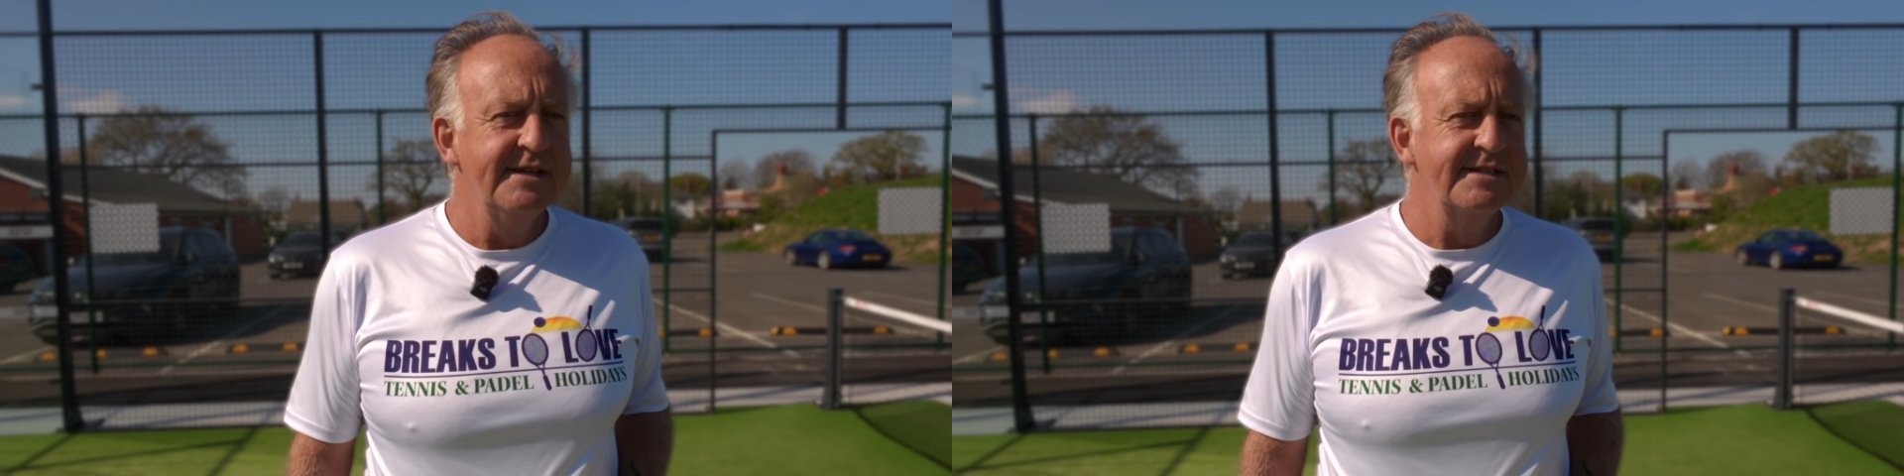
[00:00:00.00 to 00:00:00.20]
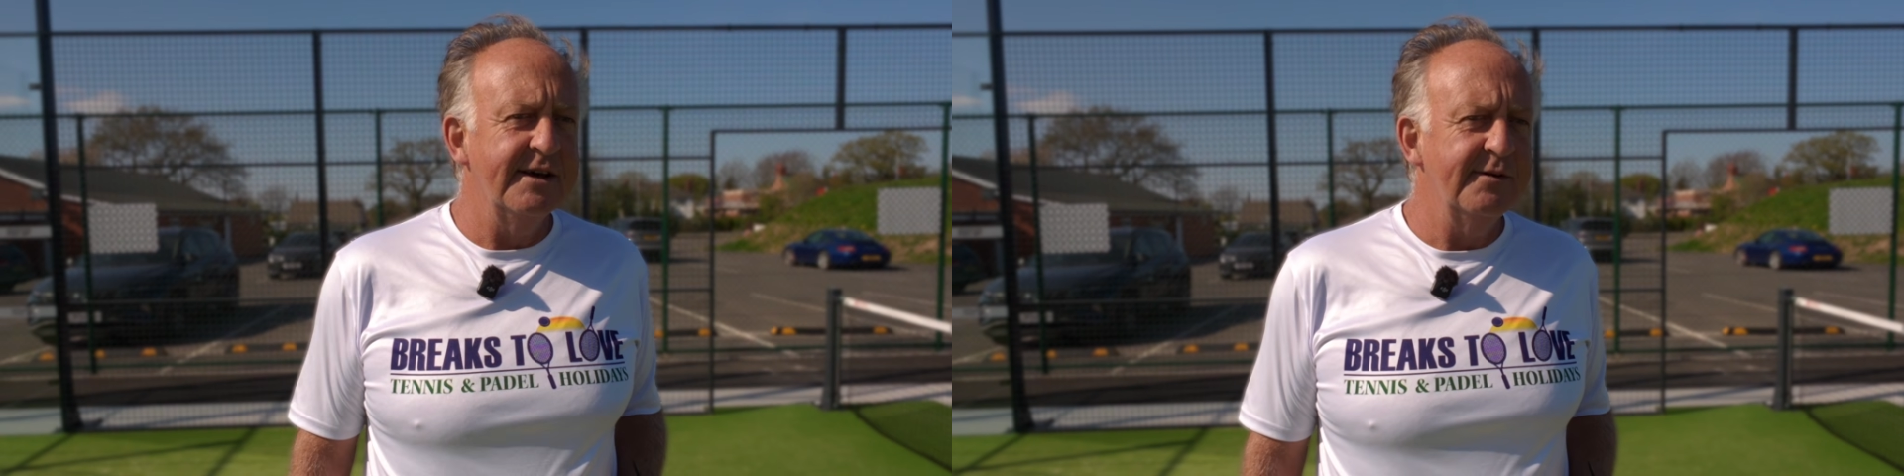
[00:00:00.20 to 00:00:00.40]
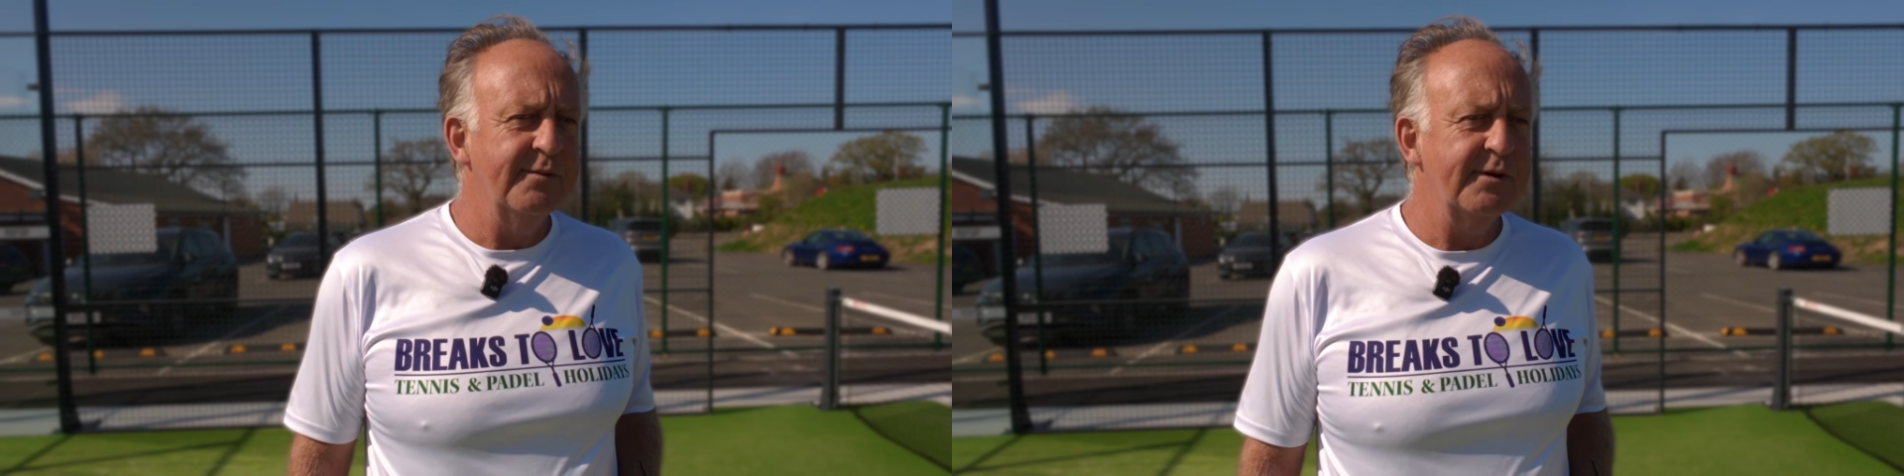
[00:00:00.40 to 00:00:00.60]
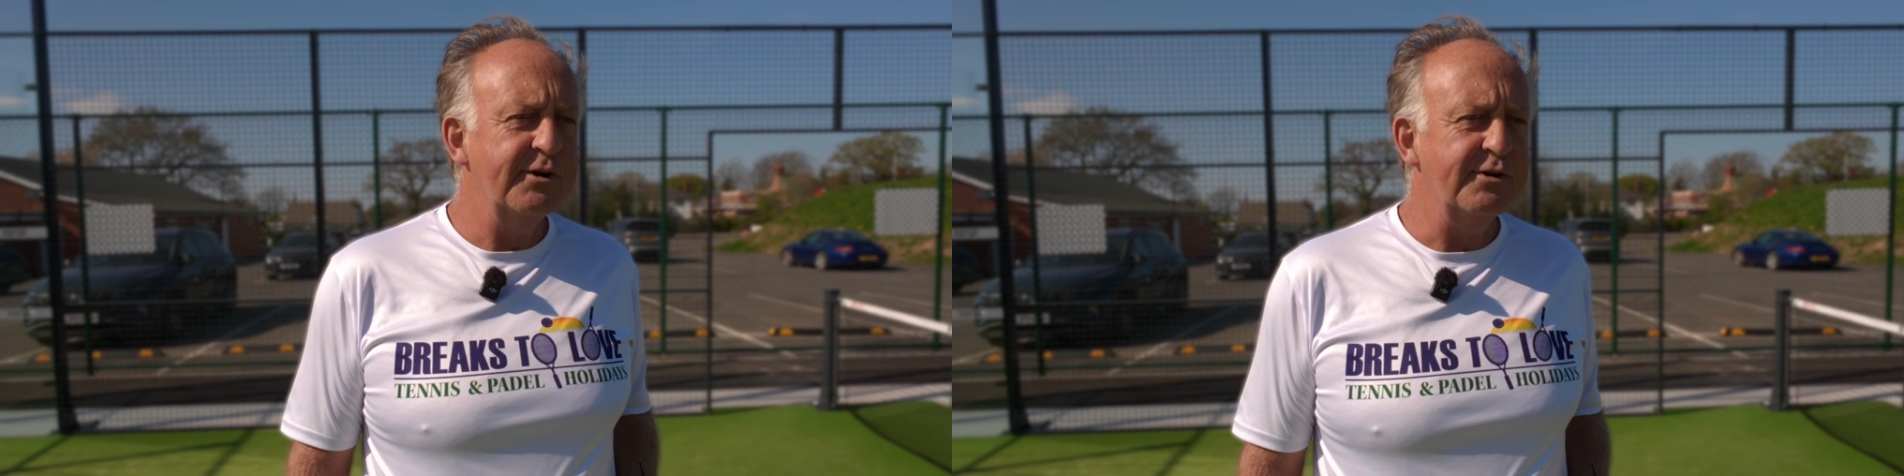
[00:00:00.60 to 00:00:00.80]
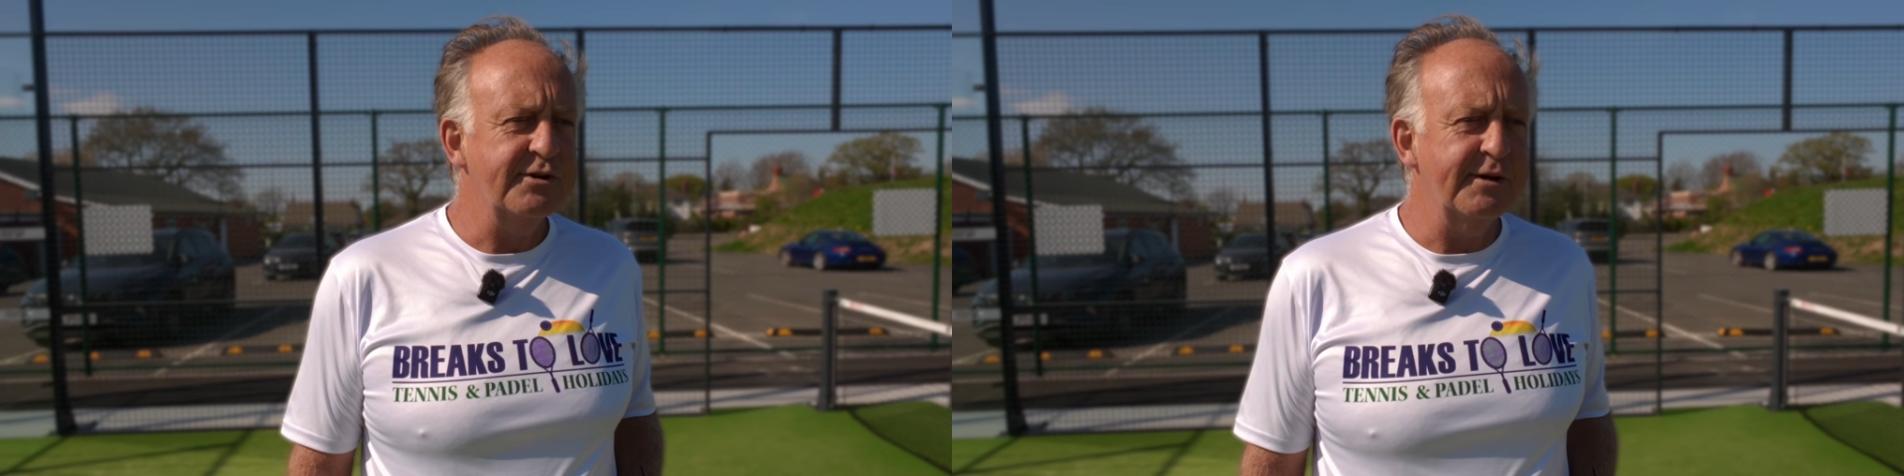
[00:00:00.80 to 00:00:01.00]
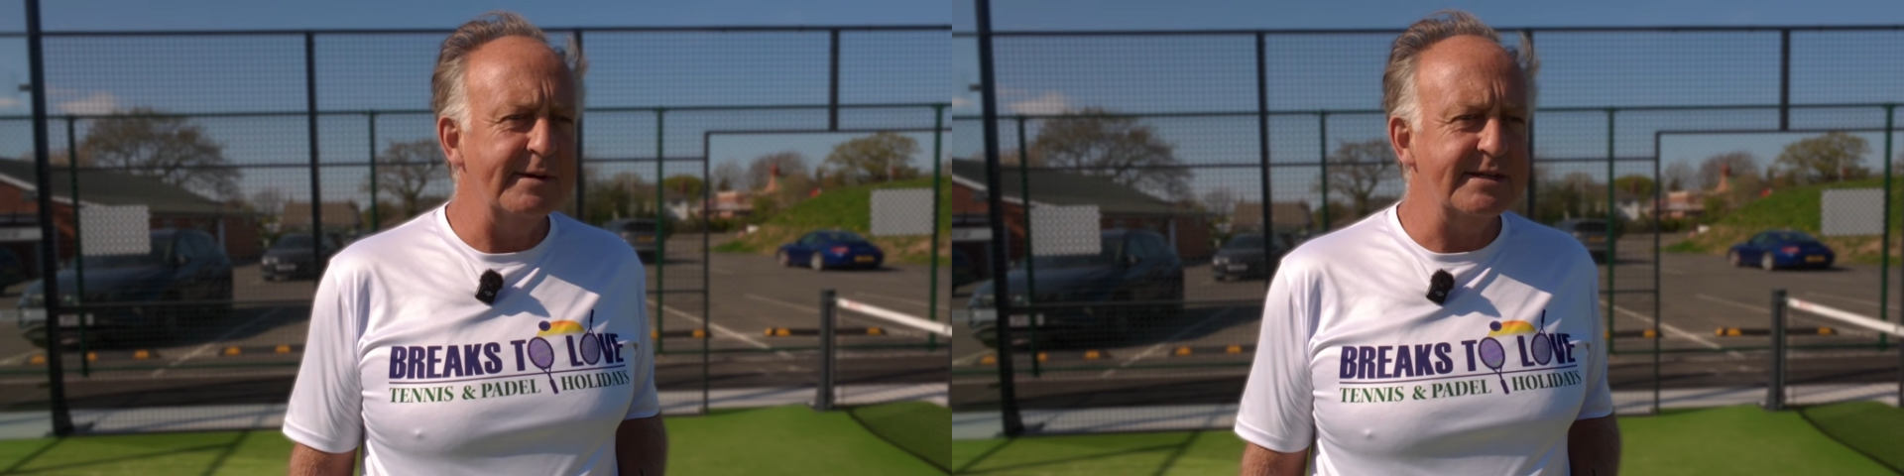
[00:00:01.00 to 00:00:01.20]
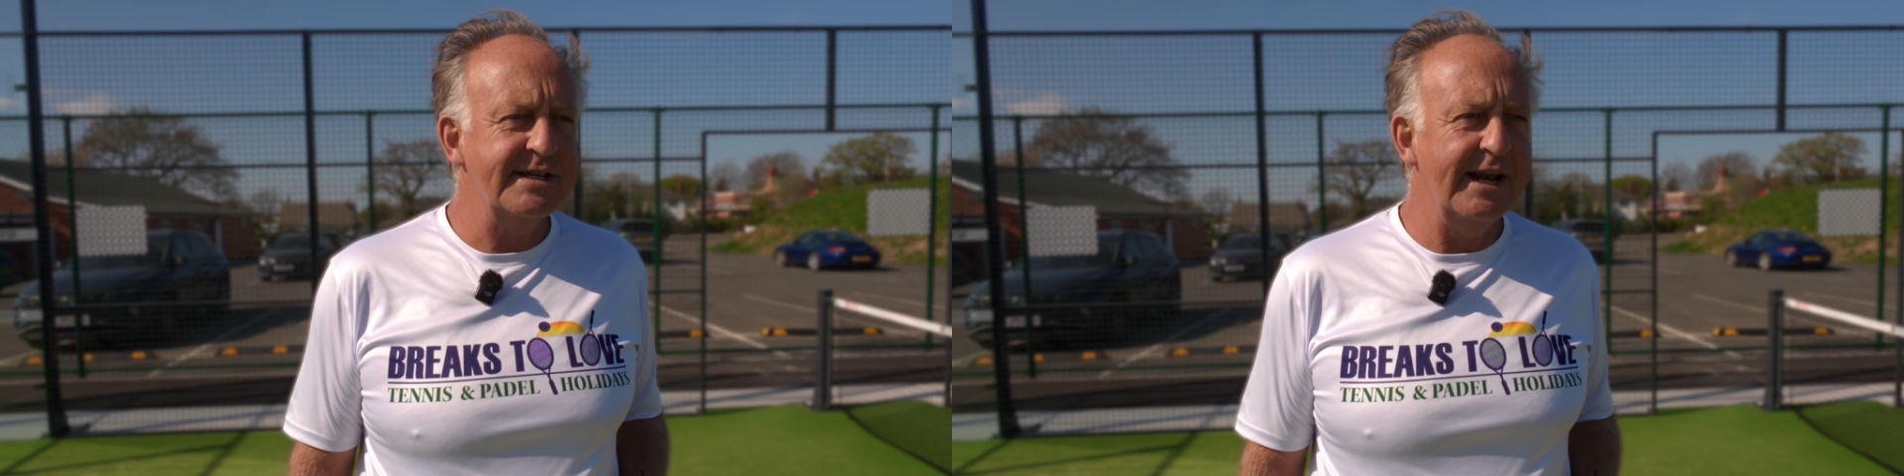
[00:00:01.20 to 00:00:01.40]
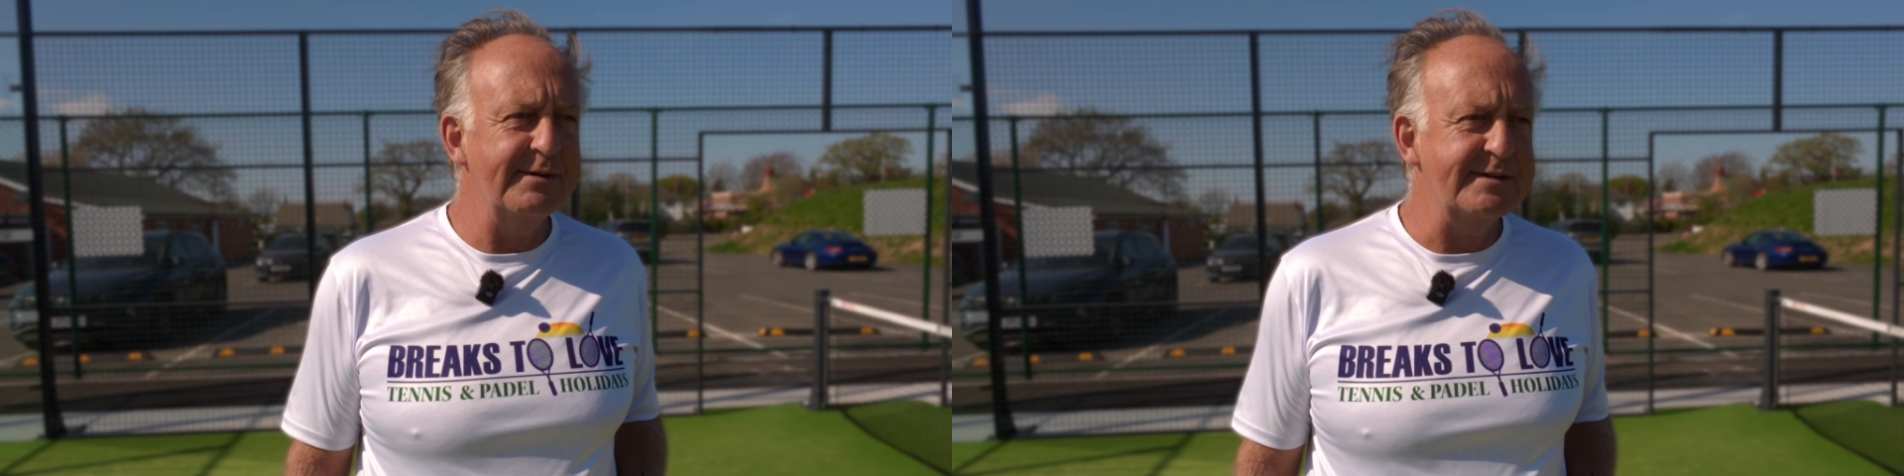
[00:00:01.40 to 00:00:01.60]
So we're talking about
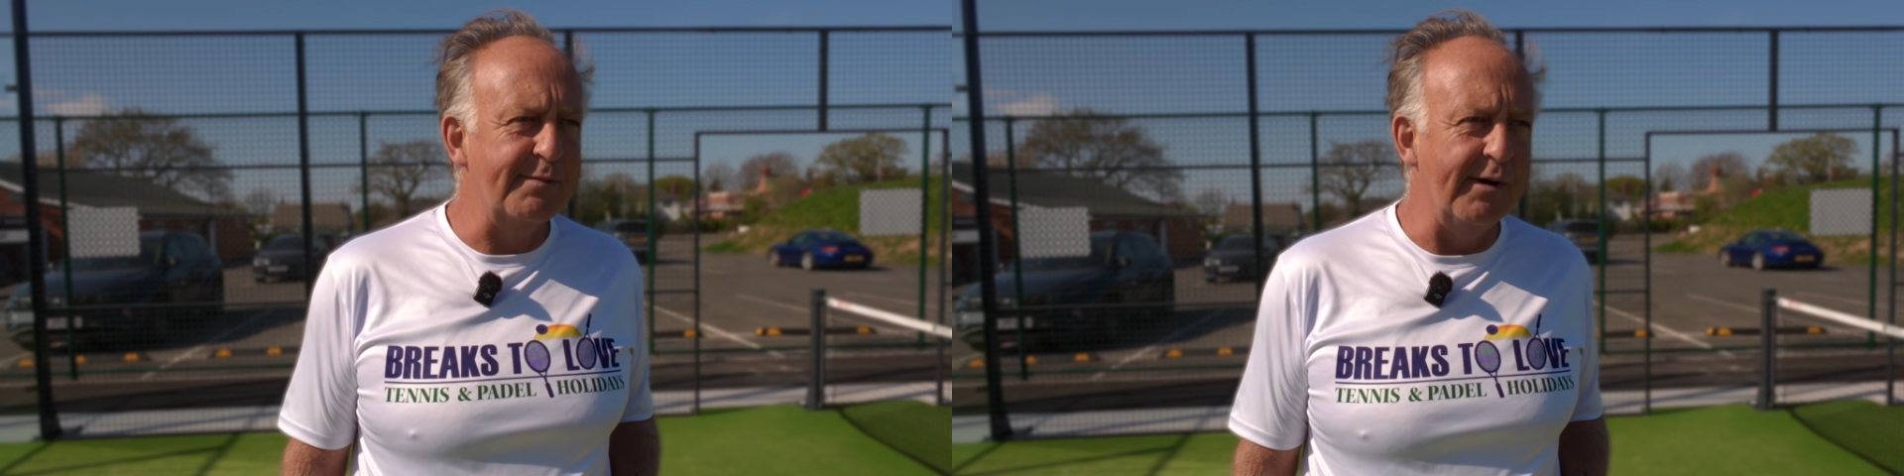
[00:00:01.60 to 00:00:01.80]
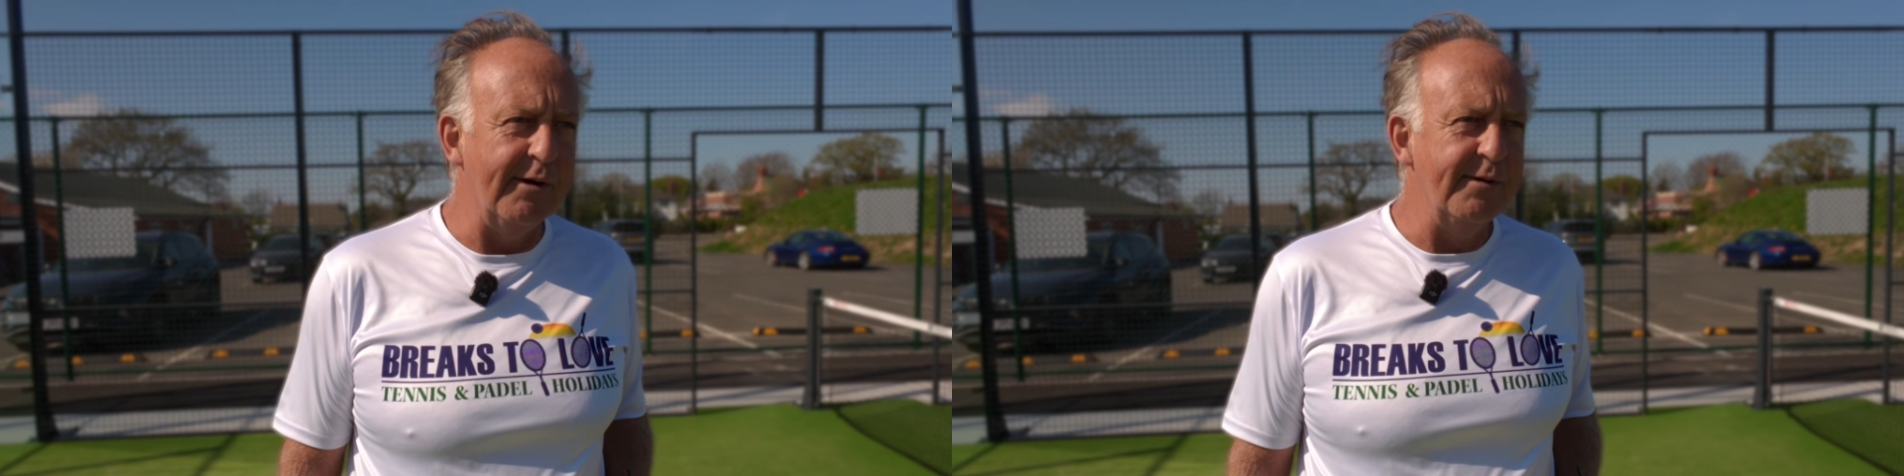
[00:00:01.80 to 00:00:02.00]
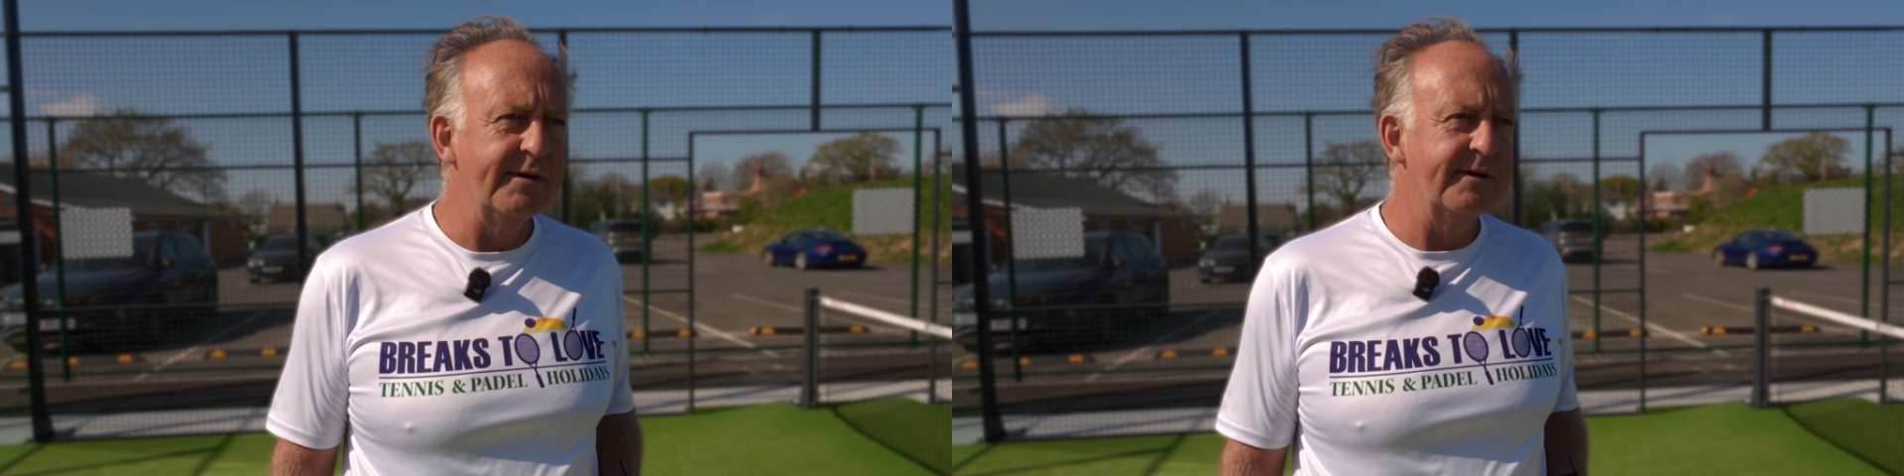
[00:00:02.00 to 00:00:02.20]
slow is pro.